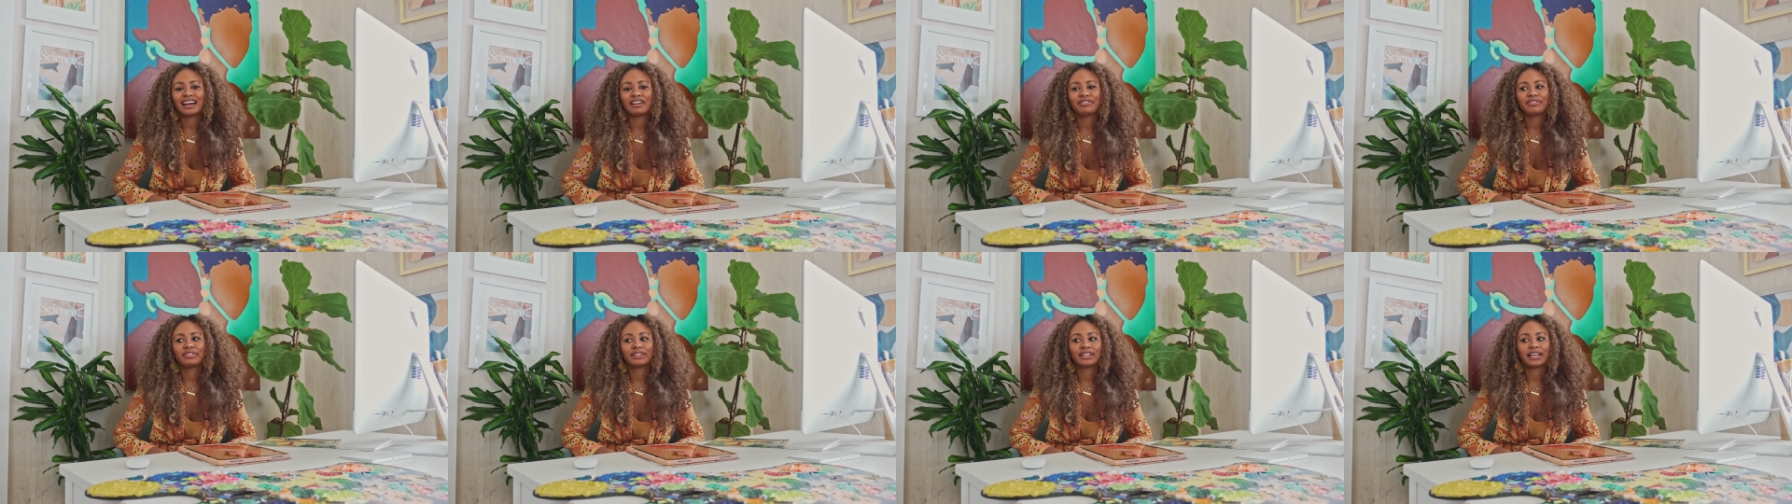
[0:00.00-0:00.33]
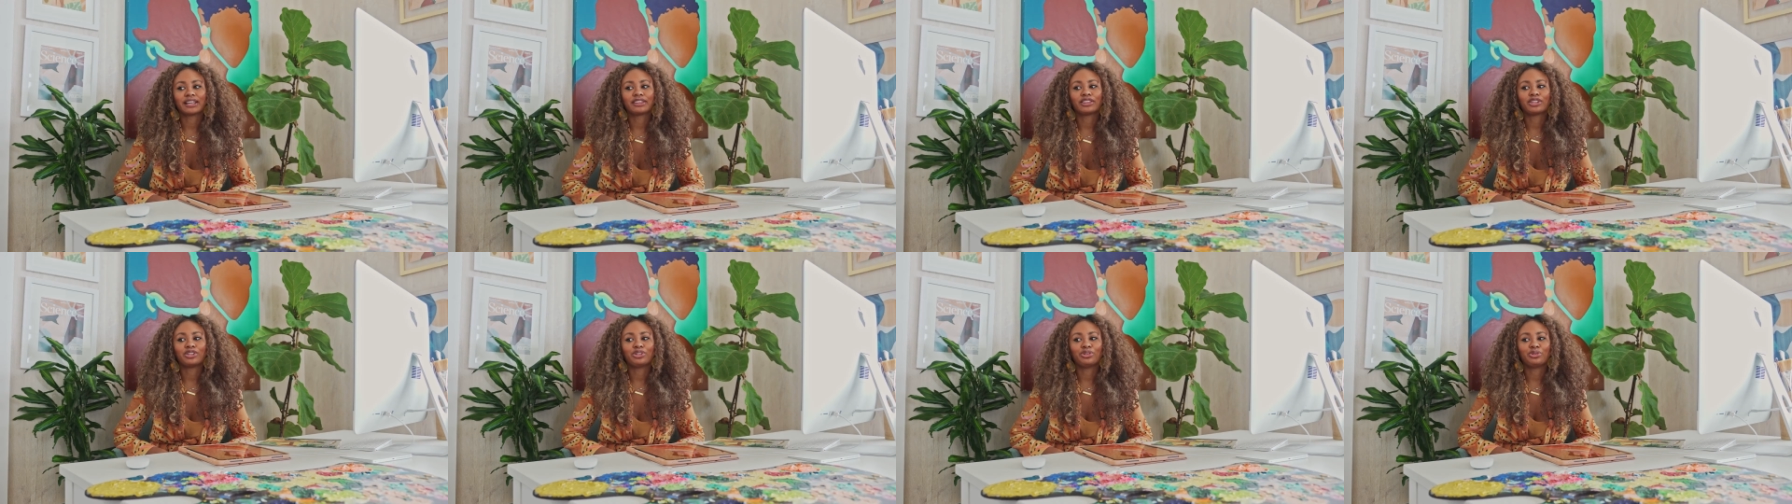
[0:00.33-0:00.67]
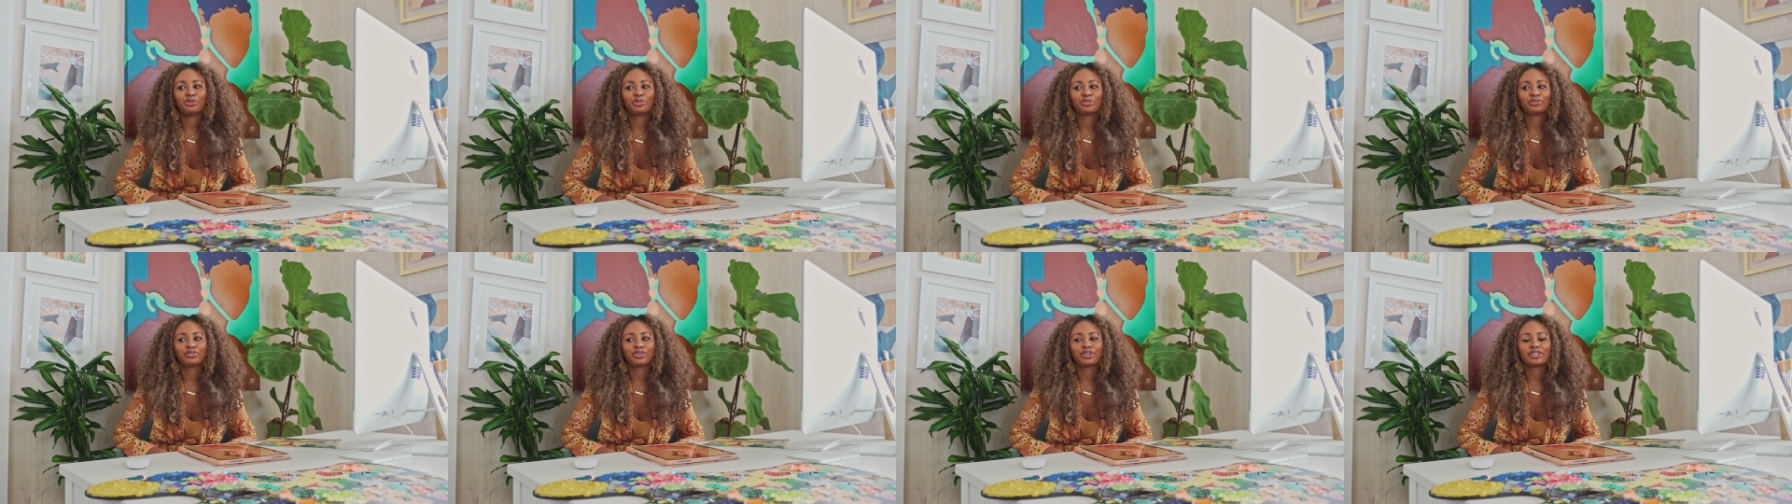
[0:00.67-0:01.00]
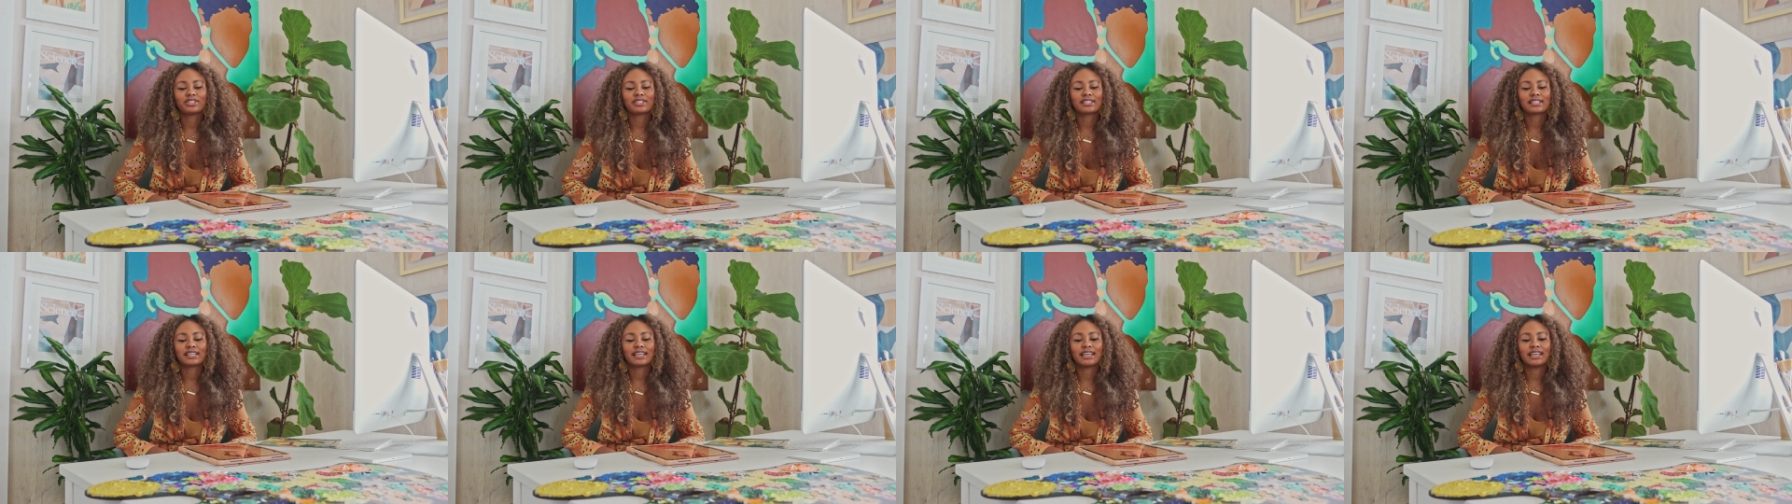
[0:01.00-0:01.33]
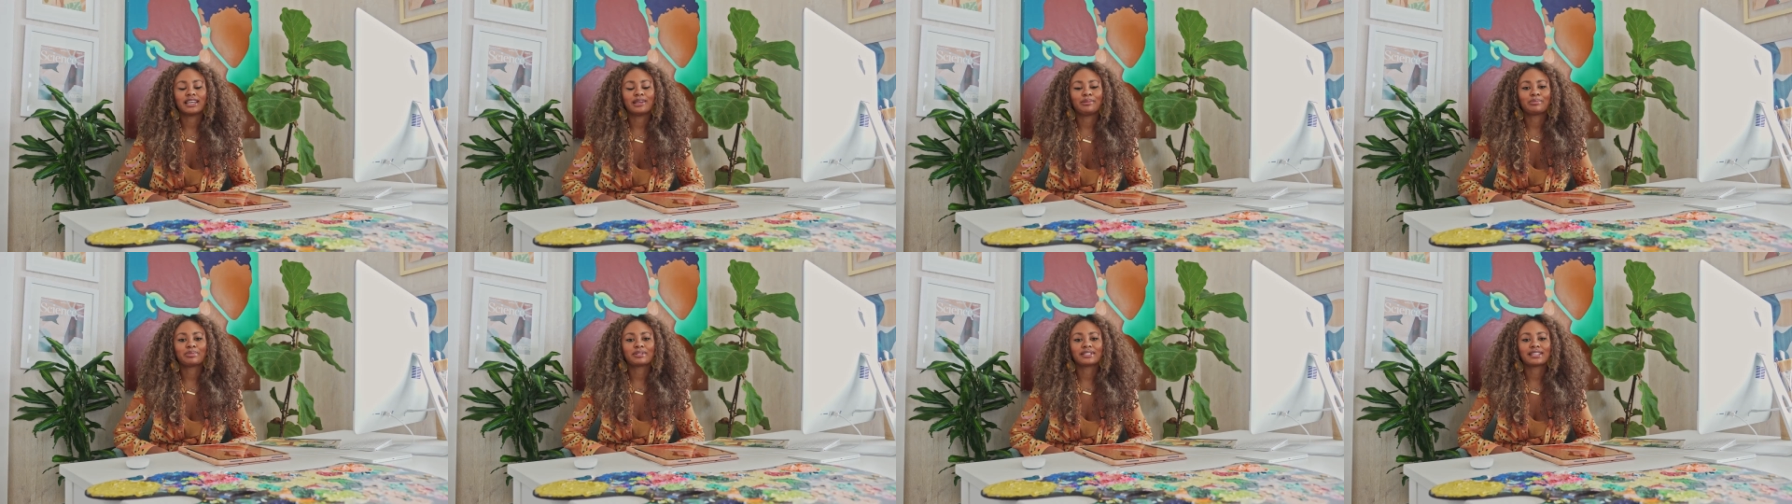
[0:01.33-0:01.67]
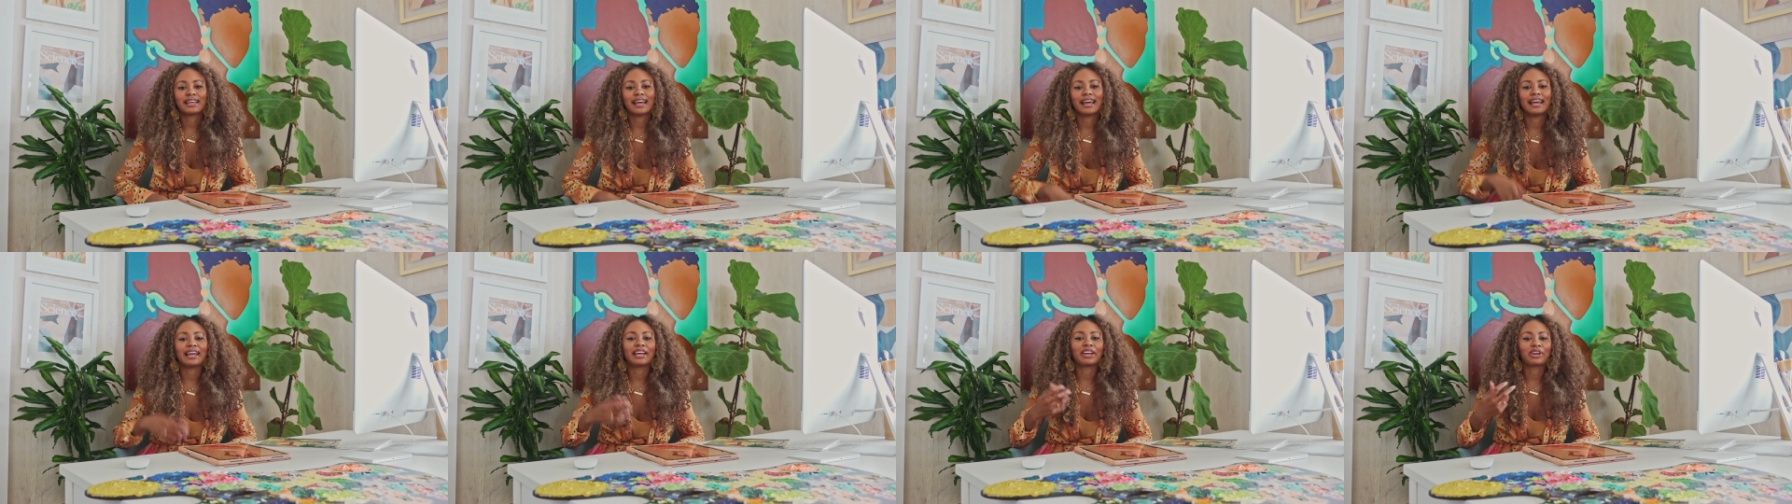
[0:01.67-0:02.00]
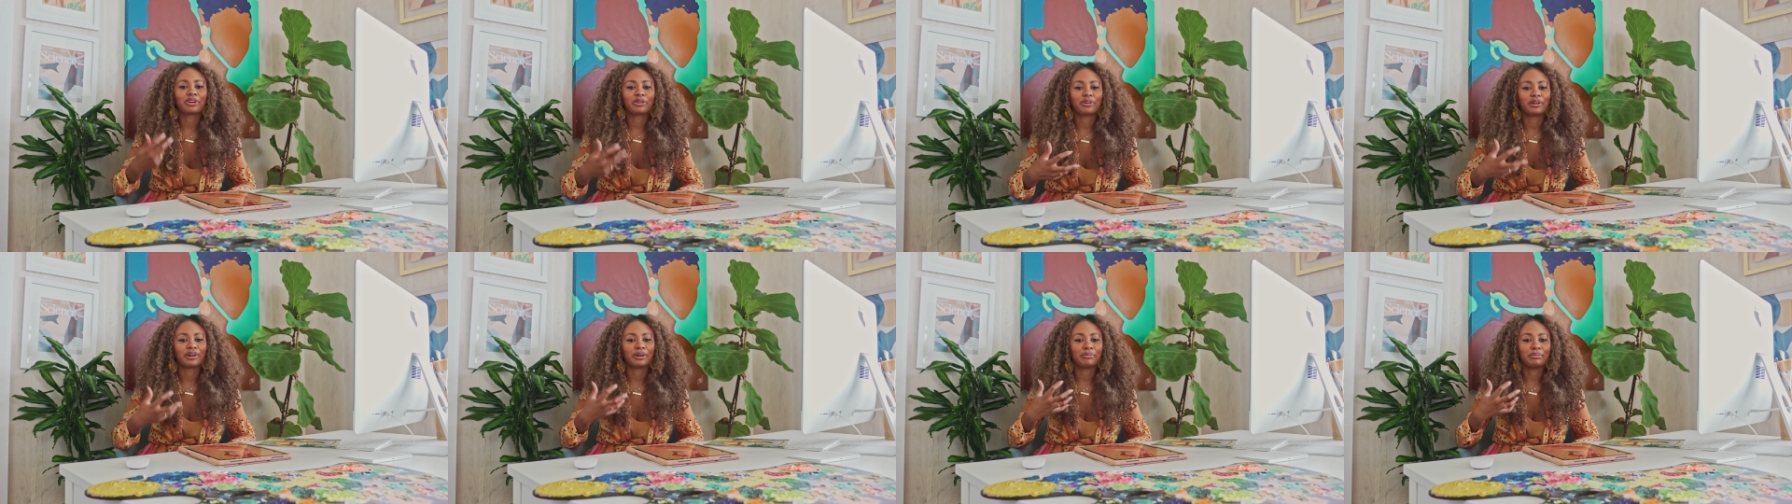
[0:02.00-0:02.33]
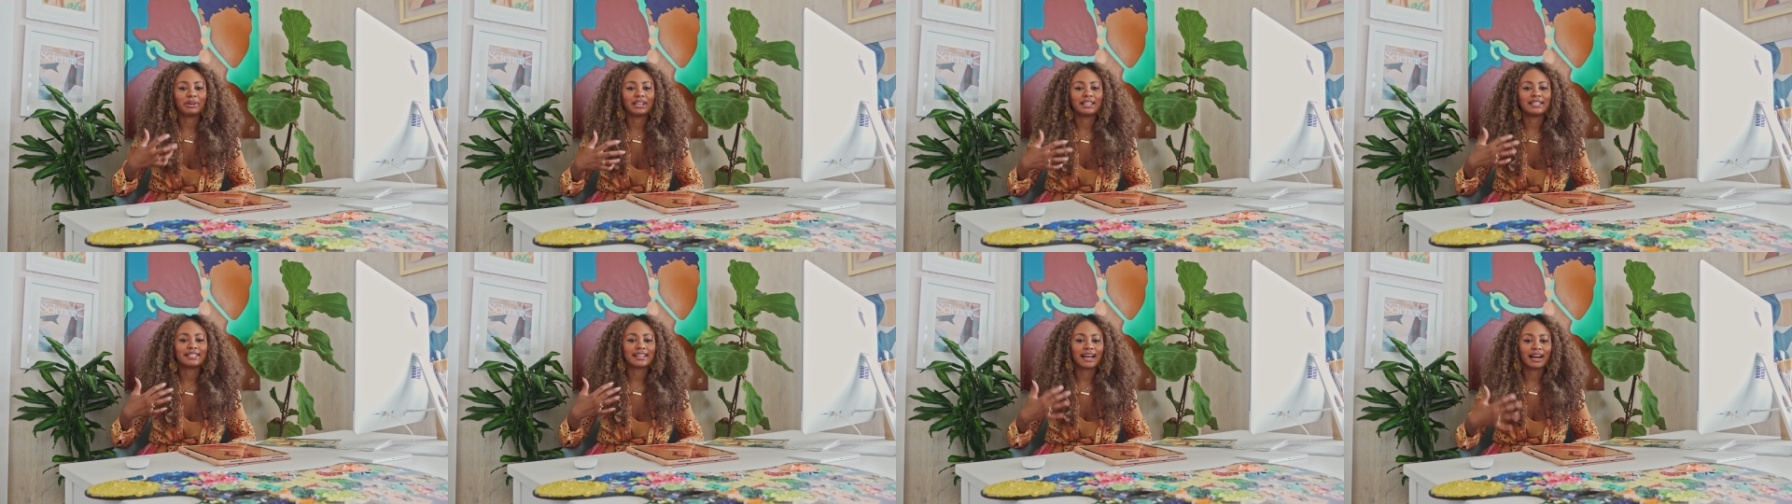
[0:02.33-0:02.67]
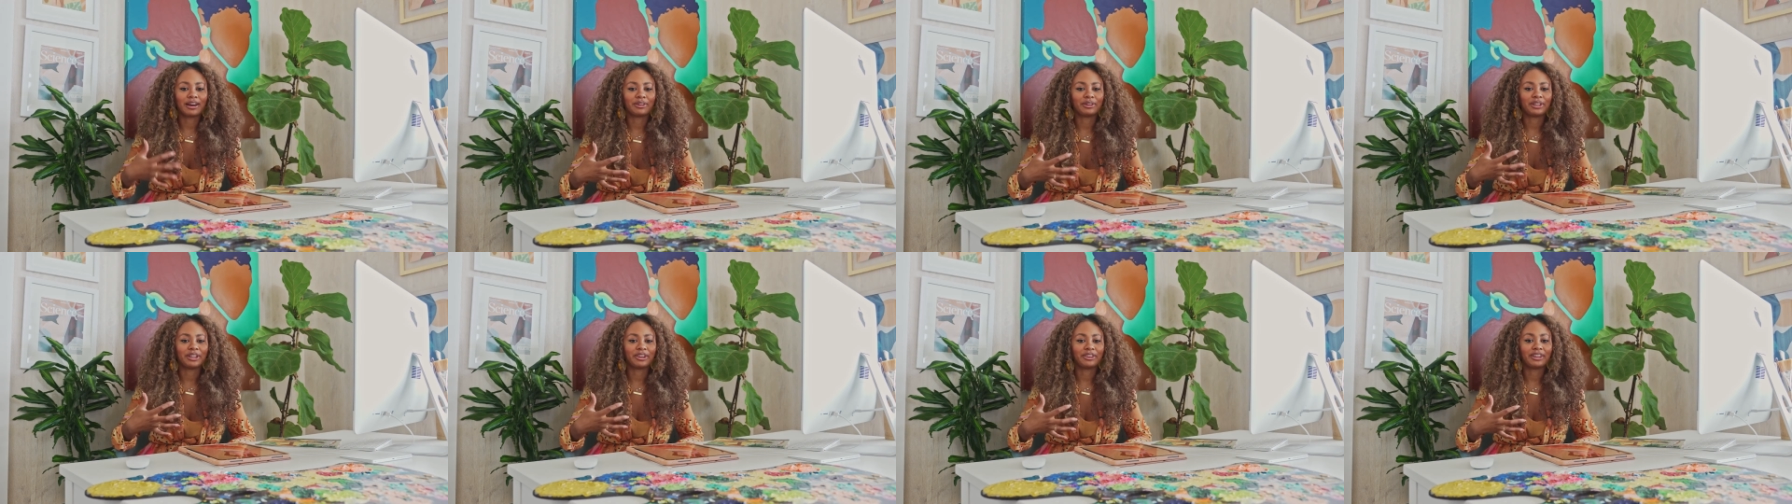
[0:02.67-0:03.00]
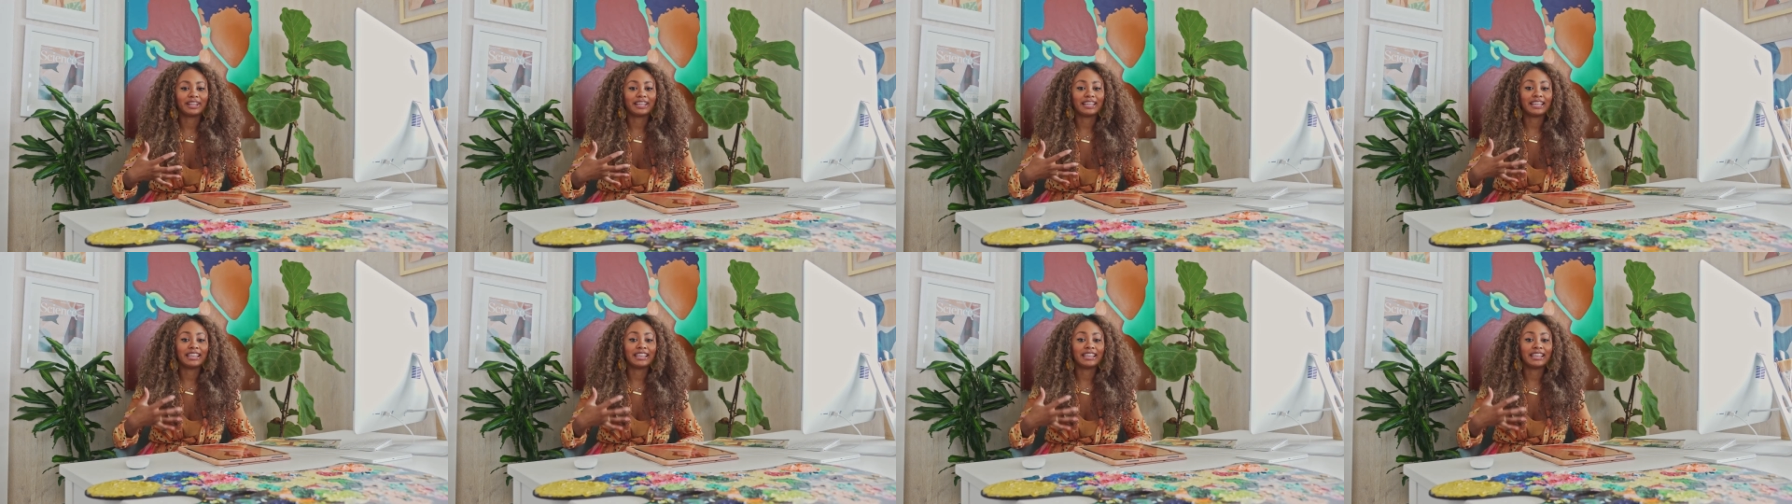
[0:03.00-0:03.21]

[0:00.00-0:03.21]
I feel like the universe keeps anchoring me down here,